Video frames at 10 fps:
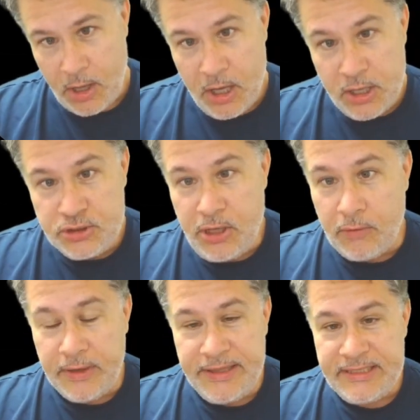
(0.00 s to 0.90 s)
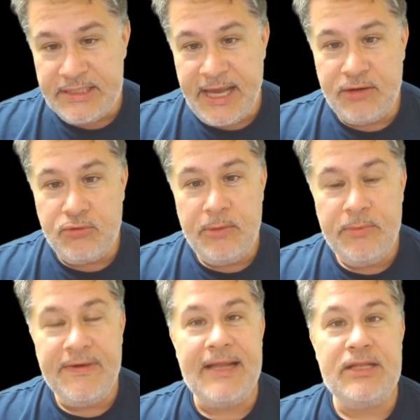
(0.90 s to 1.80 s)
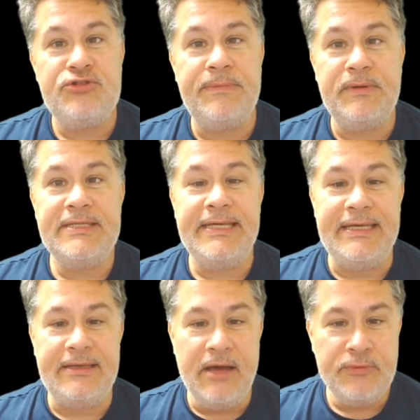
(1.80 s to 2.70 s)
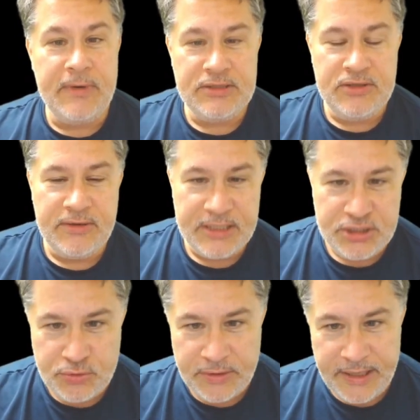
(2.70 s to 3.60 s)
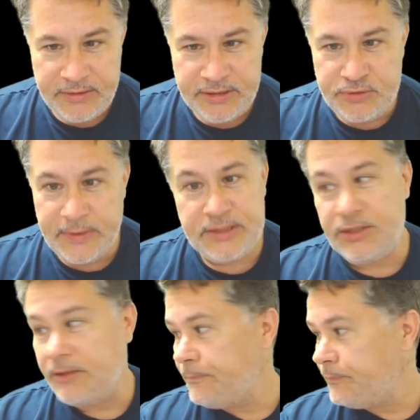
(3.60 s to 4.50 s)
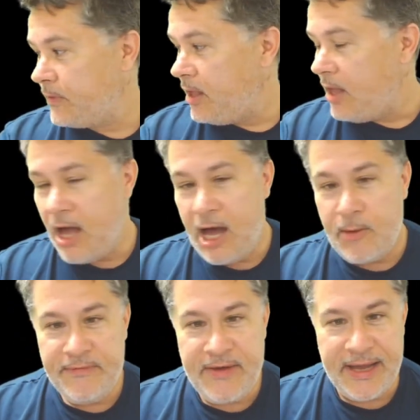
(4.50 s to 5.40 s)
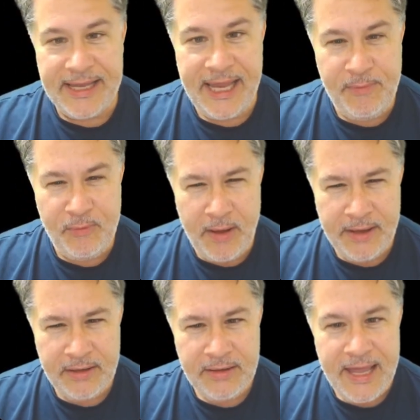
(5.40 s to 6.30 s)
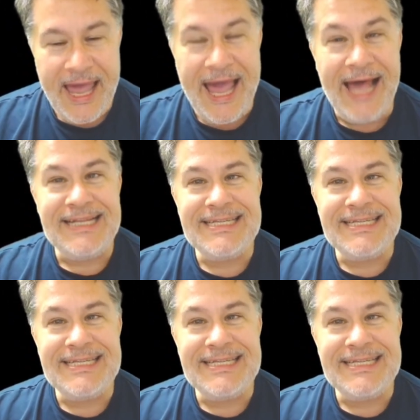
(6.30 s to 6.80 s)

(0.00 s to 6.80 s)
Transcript: So in this category, we've got Triple T, otherwise known as Tornado the Twixter. We've got Cable Wire, Ellen